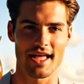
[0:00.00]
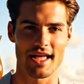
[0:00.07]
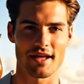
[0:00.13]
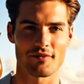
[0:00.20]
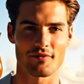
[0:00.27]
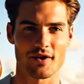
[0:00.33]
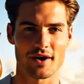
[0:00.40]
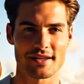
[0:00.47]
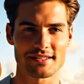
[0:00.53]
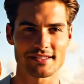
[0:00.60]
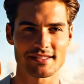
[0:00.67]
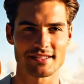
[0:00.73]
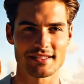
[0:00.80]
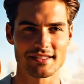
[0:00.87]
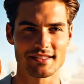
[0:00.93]
Hey
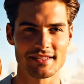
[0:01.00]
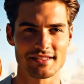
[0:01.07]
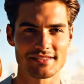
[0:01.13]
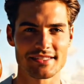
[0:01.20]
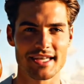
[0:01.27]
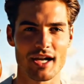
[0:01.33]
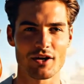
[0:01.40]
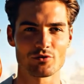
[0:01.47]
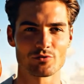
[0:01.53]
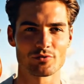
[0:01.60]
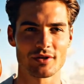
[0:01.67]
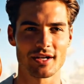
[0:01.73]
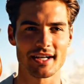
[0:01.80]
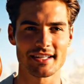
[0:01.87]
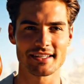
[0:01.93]
friends, this is how to
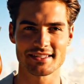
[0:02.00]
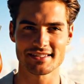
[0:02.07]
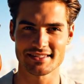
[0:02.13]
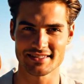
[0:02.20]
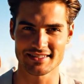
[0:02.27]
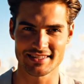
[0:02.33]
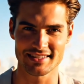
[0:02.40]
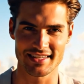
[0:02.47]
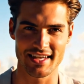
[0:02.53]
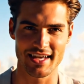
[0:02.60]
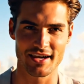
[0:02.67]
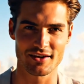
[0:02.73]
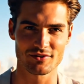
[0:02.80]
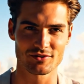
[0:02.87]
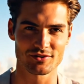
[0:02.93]
create consistent
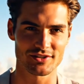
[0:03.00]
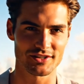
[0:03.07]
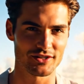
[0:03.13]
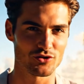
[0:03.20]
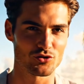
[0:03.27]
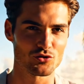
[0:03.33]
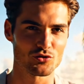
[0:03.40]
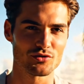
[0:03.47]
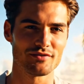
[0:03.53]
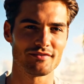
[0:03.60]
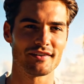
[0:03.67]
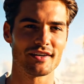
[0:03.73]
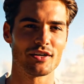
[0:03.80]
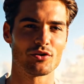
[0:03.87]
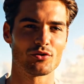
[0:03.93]
character in Google
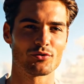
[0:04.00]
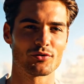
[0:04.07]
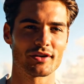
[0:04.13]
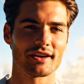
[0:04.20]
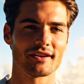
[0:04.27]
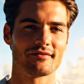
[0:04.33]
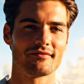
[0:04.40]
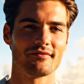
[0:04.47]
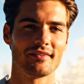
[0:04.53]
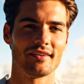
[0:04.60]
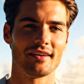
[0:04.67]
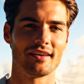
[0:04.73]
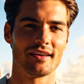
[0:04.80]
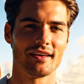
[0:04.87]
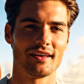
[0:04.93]
Veo3 for
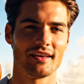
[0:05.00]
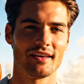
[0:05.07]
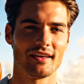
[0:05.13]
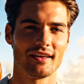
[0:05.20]
free.